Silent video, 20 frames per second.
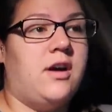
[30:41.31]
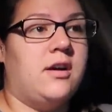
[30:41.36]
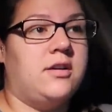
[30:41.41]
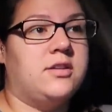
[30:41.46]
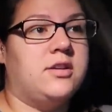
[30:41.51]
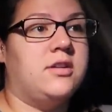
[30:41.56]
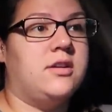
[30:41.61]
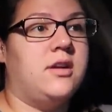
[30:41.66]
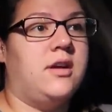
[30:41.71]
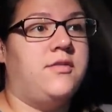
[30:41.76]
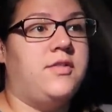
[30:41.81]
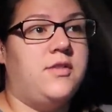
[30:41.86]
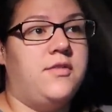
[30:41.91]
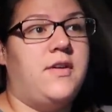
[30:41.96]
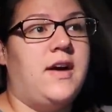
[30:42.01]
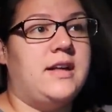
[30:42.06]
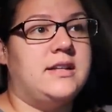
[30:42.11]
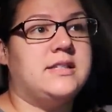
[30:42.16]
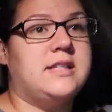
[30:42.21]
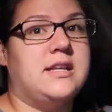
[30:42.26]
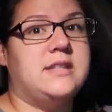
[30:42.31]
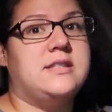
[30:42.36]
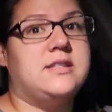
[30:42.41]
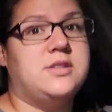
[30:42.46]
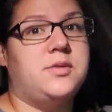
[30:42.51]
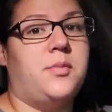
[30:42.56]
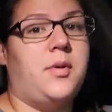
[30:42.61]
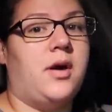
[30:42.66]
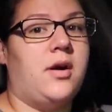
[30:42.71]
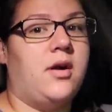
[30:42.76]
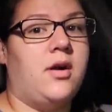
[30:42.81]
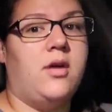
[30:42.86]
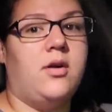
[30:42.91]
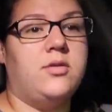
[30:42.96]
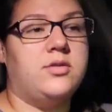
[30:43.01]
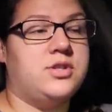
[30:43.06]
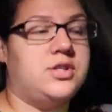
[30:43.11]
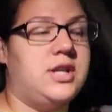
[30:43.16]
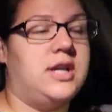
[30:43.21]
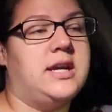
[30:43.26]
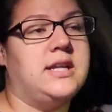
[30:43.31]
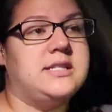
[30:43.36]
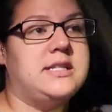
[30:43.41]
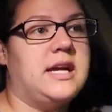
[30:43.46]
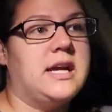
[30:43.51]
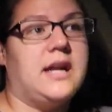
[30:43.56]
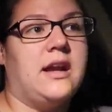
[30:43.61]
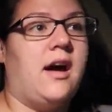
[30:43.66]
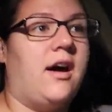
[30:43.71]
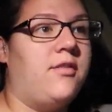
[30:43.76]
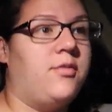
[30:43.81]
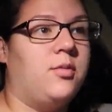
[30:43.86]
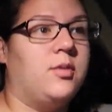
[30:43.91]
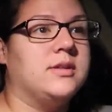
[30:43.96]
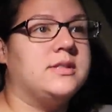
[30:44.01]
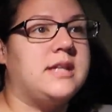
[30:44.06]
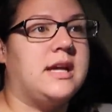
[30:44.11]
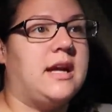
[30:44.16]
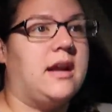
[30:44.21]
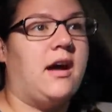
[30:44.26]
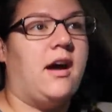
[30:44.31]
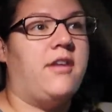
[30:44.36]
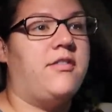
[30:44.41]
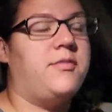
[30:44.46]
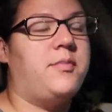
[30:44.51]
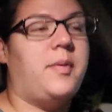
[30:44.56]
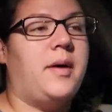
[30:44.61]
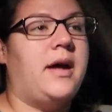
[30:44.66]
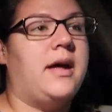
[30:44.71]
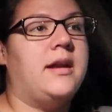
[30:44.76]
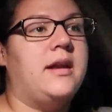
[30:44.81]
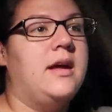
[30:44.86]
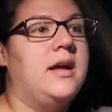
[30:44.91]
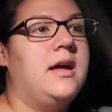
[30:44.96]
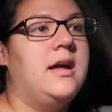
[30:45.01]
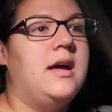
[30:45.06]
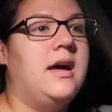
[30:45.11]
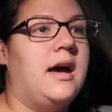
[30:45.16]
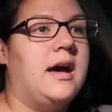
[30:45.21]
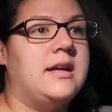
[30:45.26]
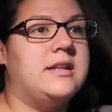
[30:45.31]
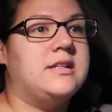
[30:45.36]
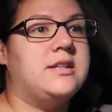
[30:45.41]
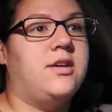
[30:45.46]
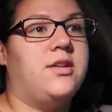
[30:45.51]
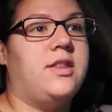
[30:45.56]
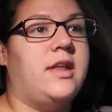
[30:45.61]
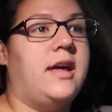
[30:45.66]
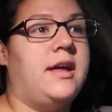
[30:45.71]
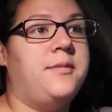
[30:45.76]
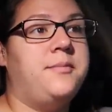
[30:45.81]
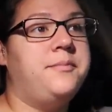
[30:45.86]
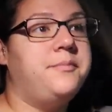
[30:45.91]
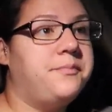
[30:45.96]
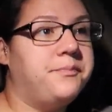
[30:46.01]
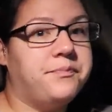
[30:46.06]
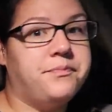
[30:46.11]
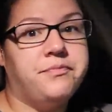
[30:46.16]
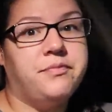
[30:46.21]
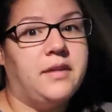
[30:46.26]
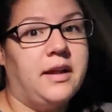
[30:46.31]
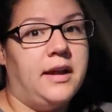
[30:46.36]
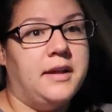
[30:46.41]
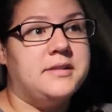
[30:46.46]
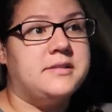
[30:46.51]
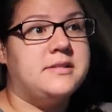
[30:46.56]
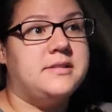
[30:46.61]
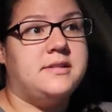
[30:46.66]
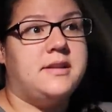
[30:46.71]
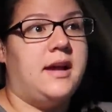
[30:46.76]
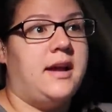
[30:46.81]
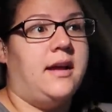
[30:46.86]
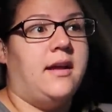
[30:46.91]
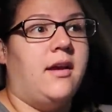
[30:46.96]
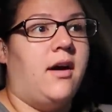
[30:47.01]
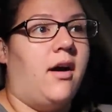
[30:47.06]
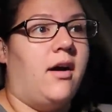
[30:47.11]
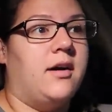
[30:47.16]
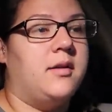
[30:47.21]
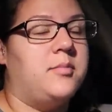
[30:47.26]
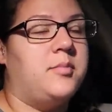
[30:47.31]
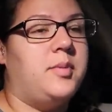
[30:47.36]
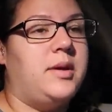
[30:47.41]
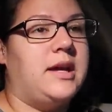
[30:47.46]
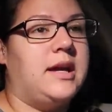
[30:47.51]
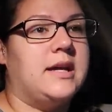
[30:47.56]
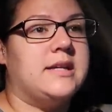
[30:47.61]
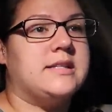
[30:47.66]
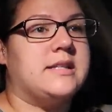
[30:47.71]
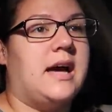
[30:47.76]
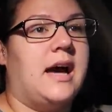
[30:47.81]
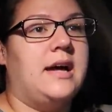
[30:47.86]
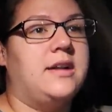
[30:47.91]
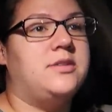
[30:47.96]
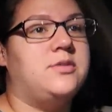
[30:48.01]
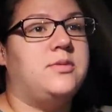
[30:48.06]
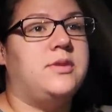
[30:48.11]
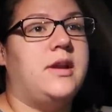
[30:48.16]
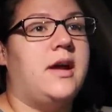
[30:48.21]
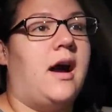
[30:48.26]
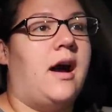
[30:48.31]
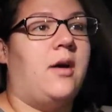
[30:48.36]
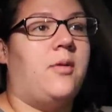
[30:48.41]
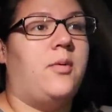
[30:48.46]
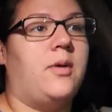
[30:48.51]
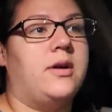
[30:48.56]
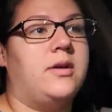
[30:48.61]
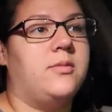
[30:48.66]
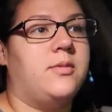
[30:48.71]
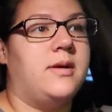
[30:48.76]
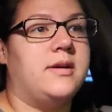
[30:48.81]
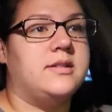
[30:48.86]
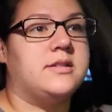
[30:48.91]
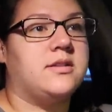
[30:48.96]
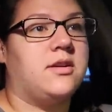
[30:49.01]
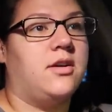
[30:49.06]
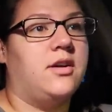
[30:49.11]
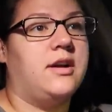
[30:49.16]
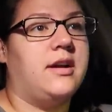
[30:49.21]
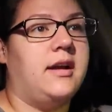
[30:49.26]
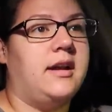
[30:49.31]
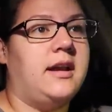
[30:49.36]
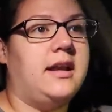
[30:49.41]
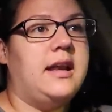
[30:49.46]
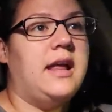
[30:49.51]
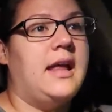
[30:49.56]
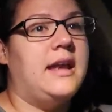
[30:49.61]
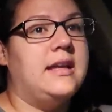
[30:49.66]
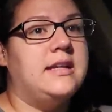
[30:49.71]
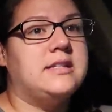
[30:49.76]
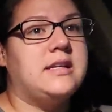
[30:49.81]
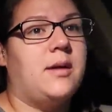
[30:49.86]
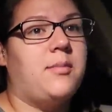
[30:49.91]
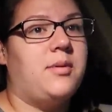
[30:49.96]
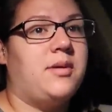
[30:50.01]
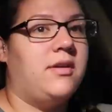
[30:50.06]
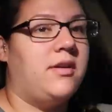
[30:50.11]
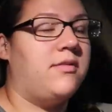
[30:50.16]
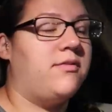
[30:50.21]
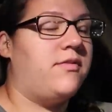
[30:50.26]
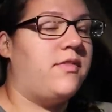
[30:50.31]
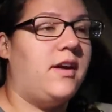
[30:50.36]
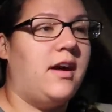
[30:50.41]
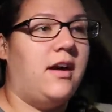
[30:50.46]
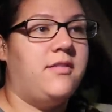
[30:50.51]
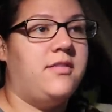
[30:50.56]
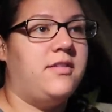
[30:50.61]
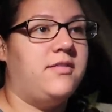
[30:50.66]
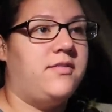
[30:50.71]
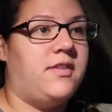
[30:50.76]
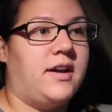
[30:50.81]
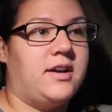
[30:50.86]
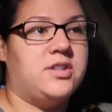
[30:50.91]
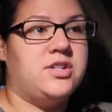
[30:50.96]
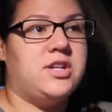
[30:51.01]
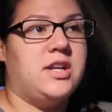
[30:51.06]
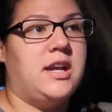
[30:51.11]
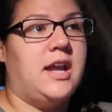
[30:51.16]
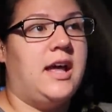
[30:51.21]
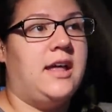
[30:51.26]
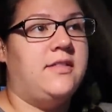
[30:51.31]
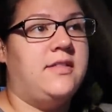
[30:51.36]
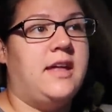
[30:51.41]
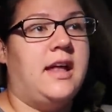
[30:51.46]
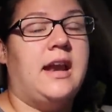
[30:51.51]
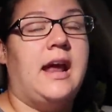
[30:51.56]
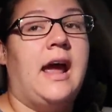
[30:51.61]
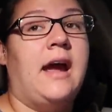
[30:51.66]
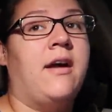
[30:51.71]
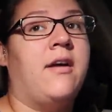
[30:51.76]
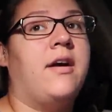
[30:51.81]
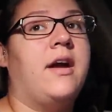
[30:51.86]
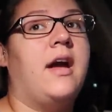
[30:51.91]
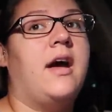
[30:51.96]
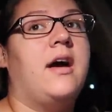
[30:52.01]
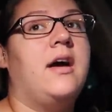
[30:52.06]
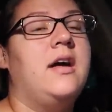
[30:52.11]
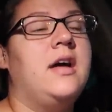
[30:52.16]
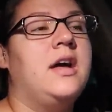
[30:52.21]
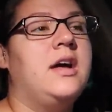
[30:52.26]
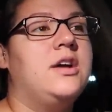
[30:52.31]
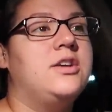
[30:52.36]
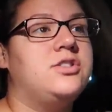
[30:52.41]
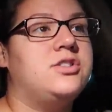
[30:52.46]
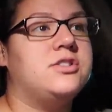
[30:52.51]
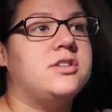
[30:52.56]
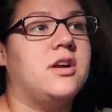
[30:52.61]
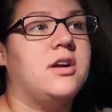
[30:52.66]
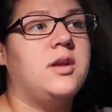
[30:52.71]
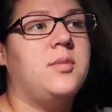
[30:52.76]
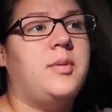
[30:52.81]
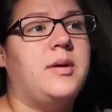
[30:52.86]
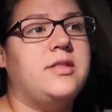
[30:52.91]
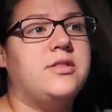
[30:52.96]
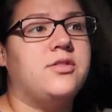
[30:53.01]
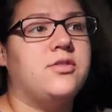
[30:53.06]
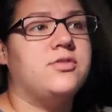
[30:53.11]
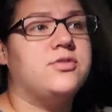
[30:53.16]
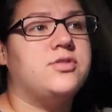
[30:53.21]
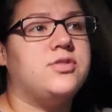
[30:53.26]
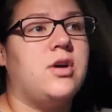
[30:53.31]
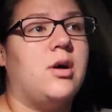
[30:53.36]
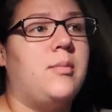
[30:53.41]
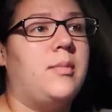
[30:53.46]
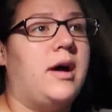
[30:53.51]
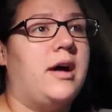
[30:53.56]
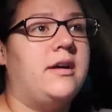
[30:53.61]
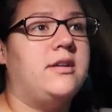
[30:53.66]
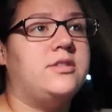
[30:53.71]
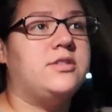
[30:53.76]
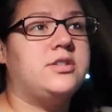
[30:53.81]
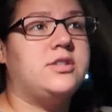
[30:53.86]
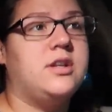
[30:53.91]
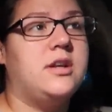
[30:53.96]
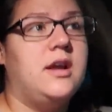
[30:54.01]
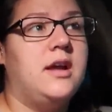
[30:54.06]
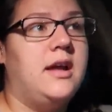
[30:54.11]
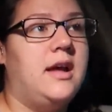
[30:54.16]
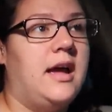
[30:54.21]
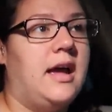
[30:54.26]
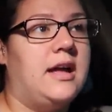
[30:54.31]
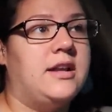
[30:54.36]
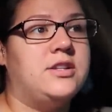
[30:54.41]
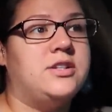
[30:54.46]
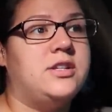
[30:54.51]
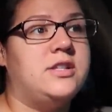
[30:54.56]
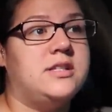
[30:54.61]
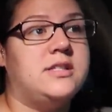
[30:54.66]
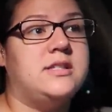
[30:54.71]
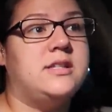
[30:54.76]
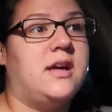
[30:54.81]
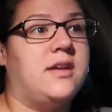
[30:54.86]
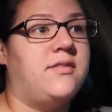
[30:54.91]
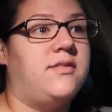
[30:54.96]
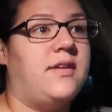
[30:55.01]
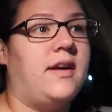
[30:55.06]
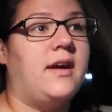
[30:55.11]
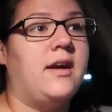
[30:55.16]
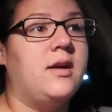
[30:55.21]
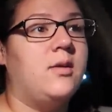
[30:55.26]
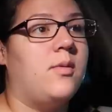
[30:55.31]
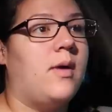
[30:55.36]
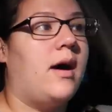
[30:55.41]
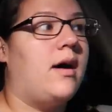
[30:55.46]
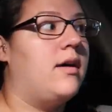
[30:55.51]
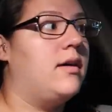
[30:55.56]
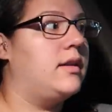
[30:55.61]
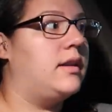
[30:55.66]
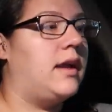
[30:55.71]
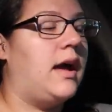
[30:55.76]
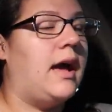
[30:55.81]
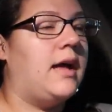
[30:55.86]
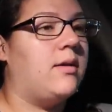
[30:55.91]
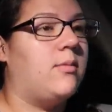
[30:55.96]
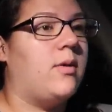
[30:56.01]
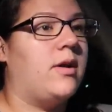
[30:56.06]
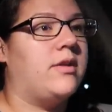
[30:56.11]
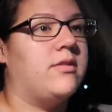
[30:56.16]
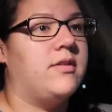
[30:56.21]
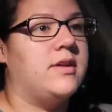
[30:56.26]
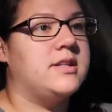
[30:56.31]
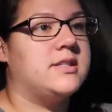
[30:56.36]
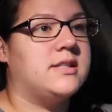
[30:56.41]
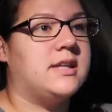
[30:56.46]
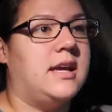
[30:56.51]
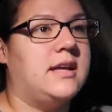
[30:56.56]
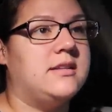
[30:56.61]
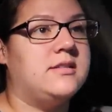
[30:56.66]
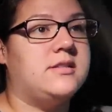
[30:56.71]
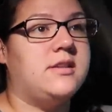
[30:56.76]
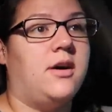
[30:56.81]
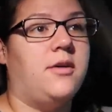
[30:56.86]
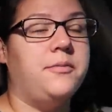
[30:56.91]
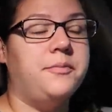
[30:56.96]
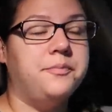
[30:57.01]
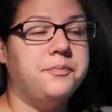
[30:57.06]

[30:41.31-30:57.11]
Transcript: if the vet says tomorrow she can take it off, we'll take it off, but until then it's staying on, because I do not want to risk her getting any type of infection in that area. She's already been through so much and she's done very well, and I don't want to risk it. So